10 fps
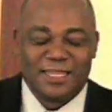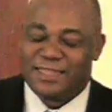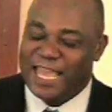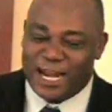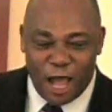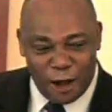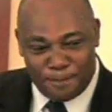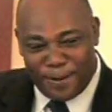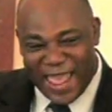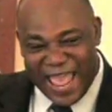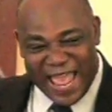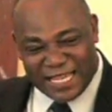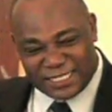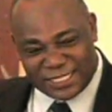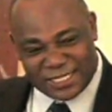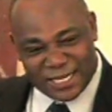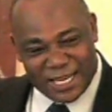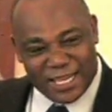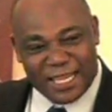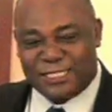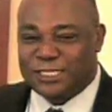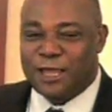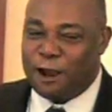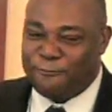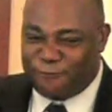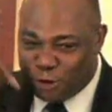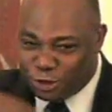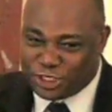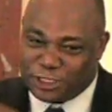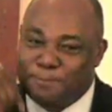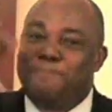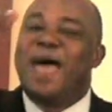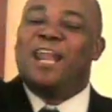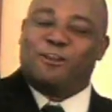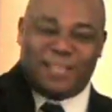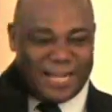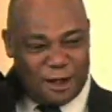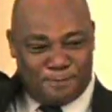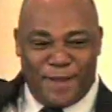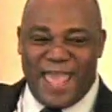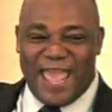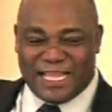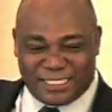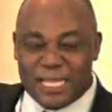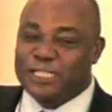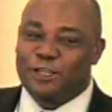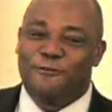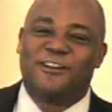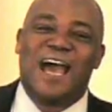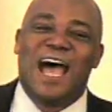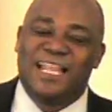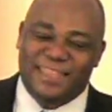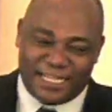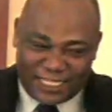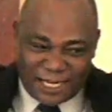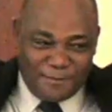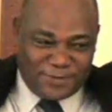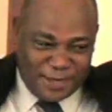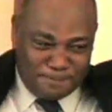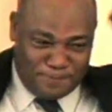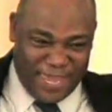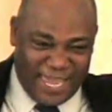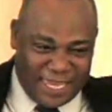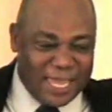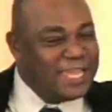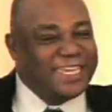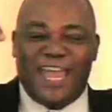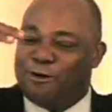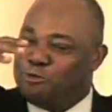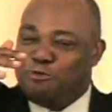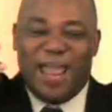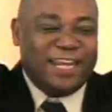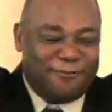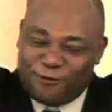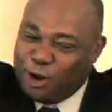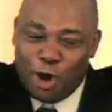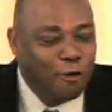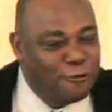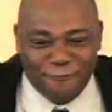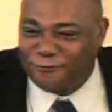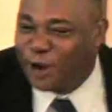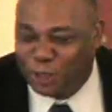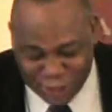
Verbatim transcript: That our past our our is better than our past. So if God did something big, get ready for overflow,